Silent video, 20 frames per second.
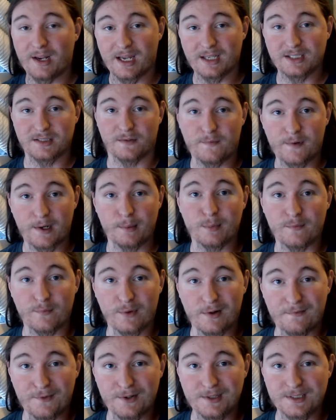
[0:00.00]
as a frame of
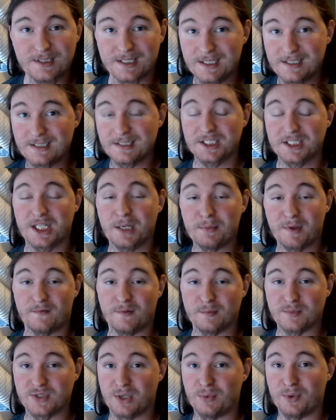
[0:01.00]
reference, this is coming
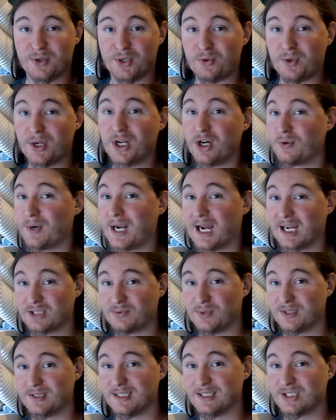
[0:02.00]
from someone who interacts
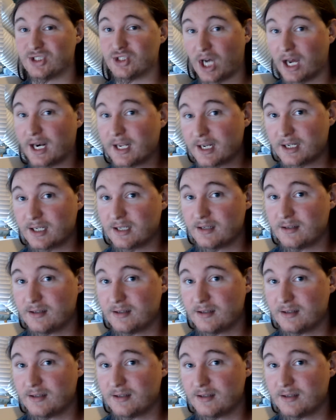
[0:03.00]
with the Sonic